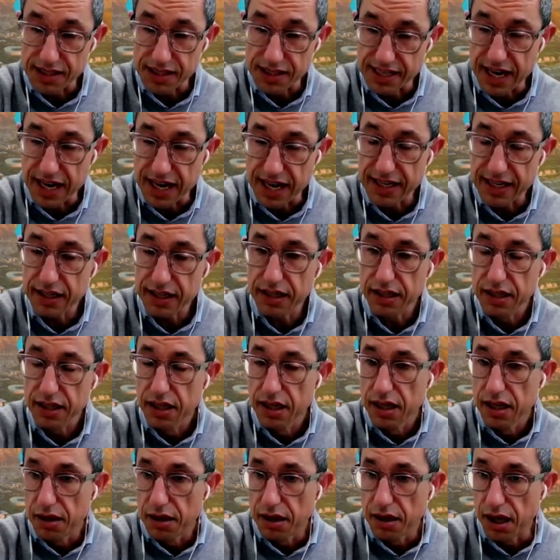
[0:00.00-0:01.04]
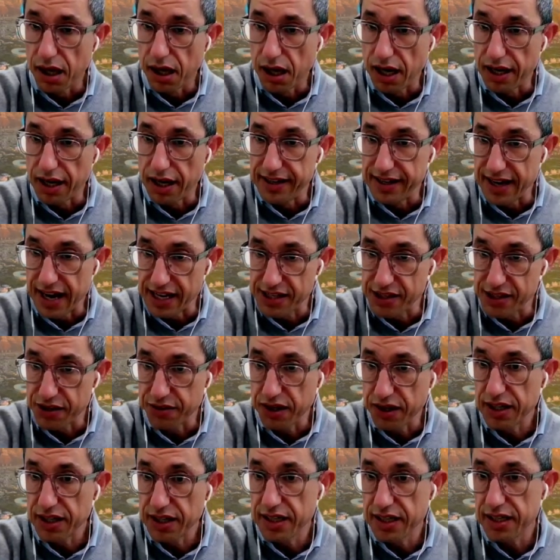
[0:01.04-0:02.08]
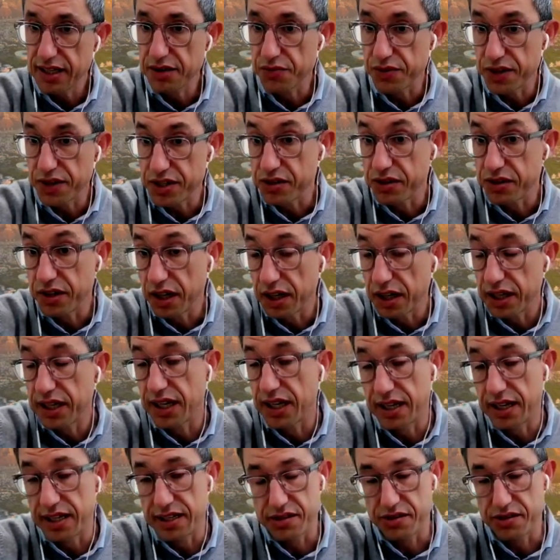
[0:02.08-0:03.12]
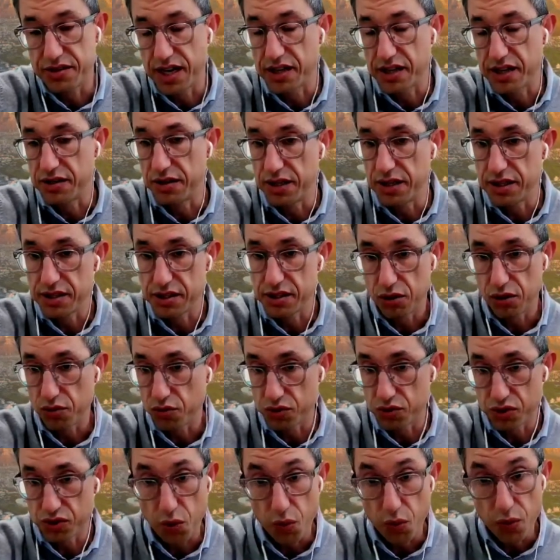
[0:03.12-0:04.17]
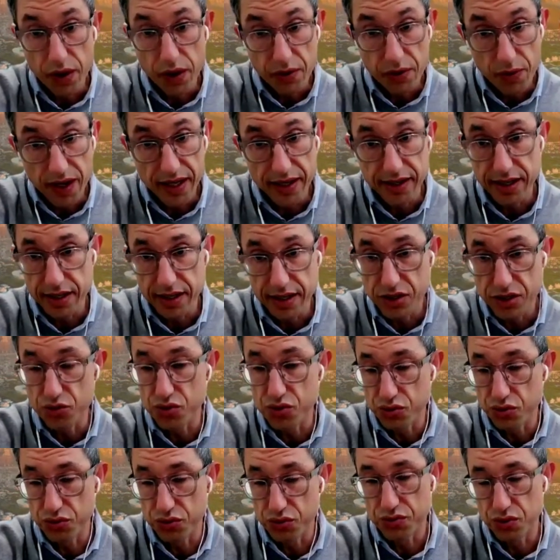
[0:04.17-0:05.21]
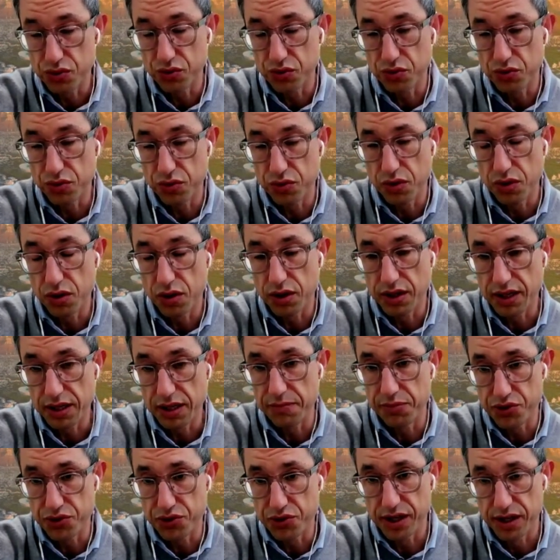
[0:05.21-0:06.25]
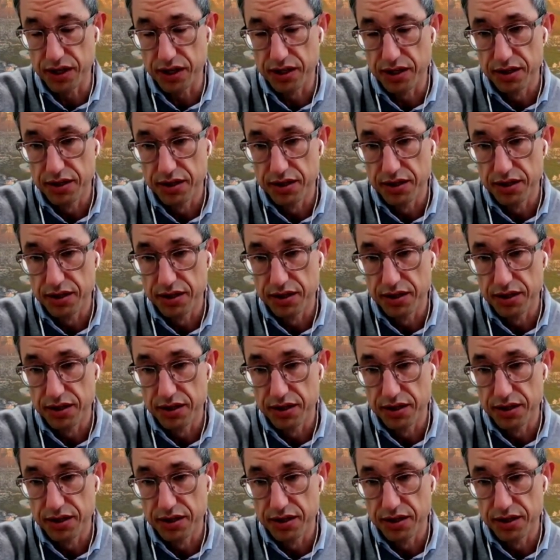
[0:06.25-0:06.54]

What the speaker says: setting, nationally, regionally, and internationally. So we really need you to keep pushing.